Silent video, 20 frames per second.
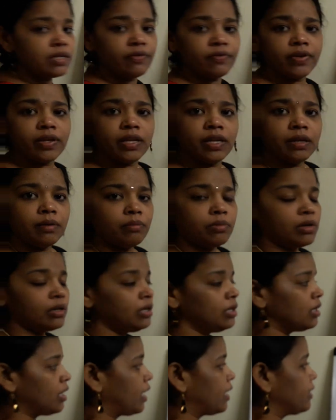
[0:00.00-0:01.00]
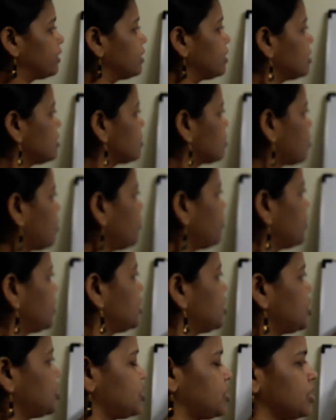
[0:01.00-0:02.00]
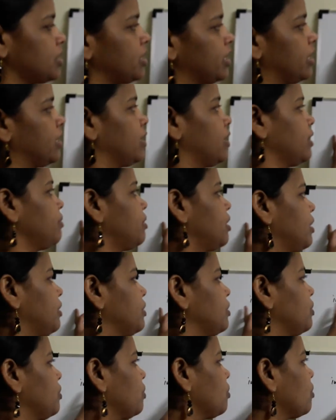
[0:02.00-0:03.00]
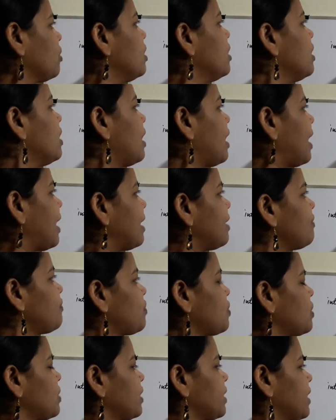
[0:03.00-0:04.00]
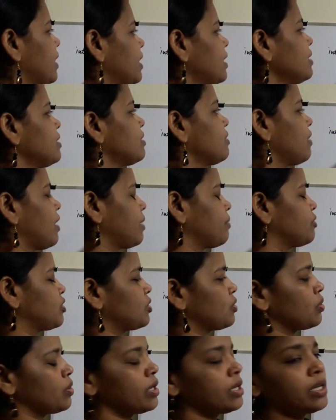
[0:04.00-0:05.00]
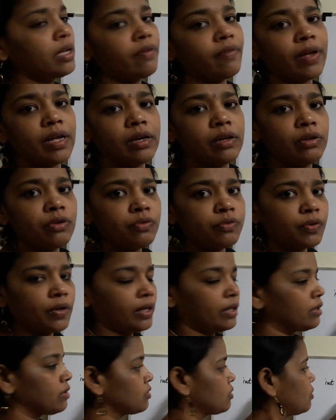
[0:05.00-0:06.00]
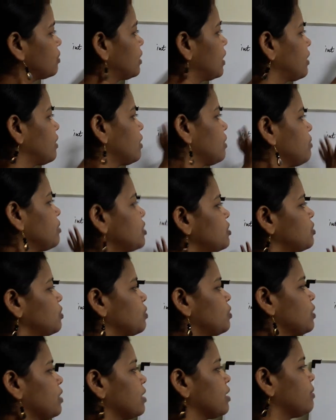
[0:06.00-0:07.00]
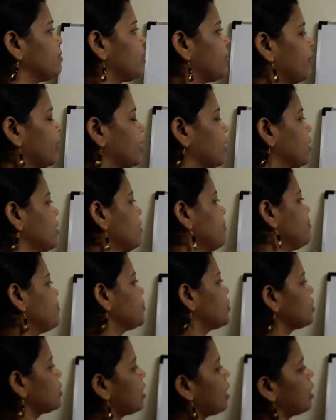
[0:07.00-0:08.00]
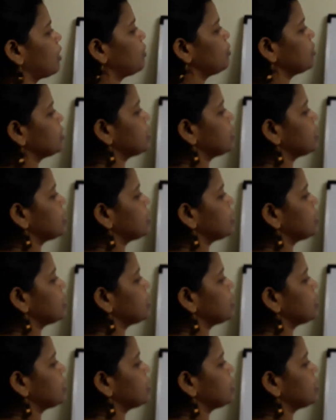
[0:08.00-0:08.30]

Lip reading: a variable and it is of integer data type, that you know. And for x, I am storing a value 5. So that will be stored in the memory. So how